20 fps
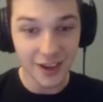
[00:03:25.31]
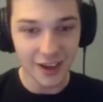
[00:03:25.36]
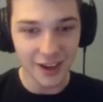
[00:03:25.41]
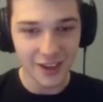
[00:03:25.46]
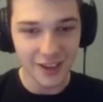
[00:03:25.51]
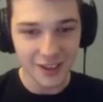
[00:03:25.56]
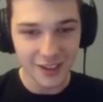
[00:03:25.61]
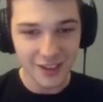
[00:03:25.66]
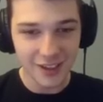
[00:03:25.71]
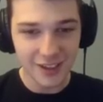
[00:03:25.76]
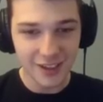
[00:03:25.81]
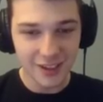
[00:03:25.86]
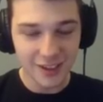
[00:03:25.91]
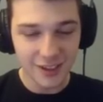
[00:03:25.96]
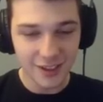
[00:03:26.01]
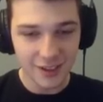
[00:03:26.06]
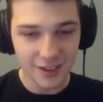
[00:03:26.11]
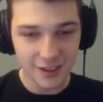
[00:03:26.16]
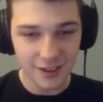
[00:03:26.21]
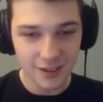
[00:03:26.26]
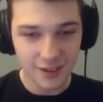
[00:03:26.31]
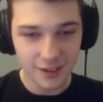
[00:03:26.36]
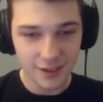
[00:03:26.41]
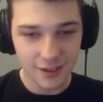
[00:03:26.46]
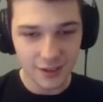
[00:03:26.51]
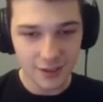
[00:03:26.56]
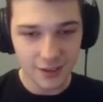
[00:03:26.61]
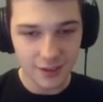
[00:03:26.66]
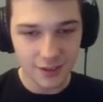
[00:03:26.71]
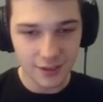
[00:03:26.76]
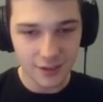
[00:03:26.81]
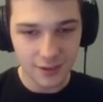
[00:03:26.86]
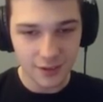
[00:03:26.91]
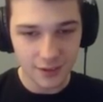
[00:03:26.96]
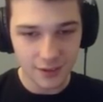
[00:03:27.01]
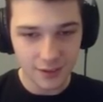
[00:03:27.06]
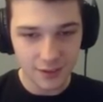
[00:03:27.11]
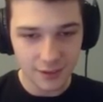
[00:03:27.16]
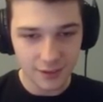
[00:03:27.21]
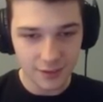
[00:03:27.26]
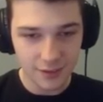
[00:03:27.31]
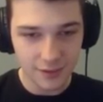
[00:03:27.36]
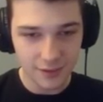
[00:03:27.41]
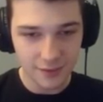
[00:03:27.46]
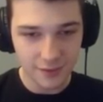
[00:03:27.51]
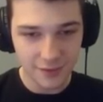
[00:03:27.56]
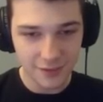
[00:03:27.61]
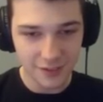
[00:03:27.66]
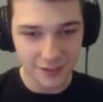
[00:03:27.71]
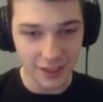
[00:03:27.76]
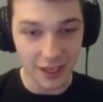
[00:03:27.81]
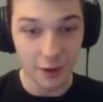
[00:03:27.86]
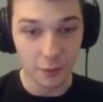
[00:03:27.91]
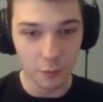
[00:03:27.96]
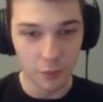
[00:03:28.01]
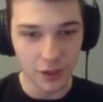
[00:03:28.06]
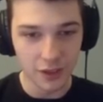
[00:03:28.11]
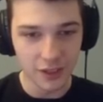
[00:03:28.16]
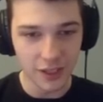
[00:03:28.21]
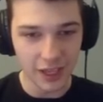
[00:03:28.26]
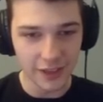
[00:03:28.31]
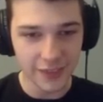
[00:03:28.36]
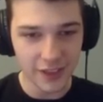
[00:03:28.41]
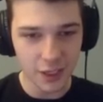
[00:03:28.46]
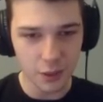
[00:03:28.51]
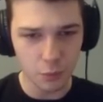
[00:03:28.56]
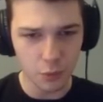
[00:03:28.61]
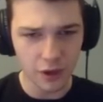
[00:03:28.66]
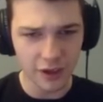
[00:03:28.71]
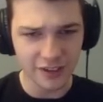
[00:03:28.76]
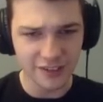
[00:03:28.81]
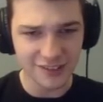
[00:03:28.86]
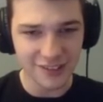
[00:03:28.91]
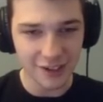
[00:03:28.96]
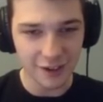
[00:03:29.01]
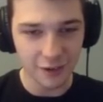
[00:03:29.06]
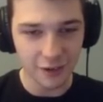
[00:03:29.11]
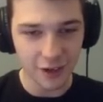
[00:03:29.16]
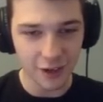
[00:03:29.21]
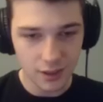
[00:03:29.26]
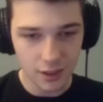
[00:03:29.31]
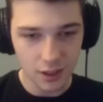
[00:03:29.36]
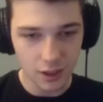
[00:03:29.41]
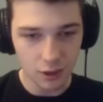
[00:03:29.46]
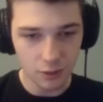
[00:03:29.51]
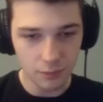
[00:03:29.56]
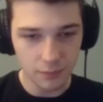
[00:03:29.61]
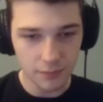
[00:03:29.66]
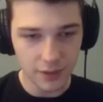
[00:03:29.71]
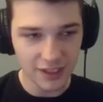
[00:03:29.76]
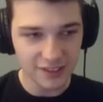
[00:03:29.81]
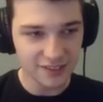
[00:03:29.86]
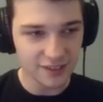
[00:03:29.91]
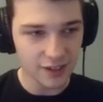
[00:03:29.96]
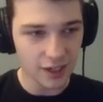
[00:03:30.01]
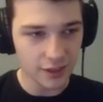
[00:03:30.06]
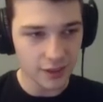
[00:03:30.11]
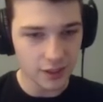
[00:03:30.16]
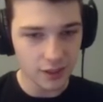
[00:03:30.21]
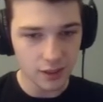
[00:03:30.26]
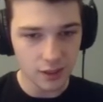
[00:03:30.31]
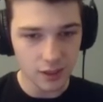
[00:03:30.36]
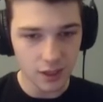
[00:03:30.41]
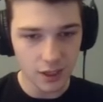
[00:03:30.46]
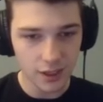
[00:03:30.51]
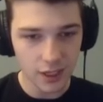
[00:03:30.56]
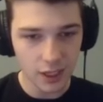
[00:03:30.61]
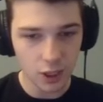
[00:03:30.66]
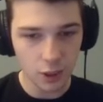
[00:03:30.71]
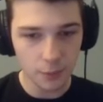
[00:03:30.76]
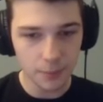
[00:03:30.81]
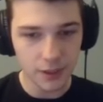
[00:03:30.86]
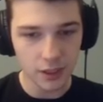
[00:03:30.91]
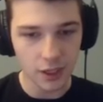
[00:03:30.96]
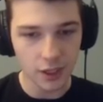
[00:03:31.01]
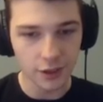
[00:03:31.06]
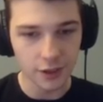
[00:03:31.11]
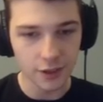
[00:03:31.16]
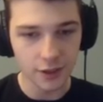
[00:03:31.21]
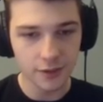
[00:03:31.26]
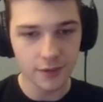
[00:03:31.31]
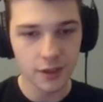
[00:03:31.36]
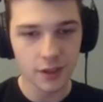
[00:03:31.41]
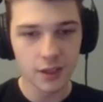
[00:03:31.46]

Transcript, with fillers: exotics right now? I didn't even see it. I just guessed. Yeah, it, I think it was. I don't know. Oh, that's nothing. All right, I'll open another.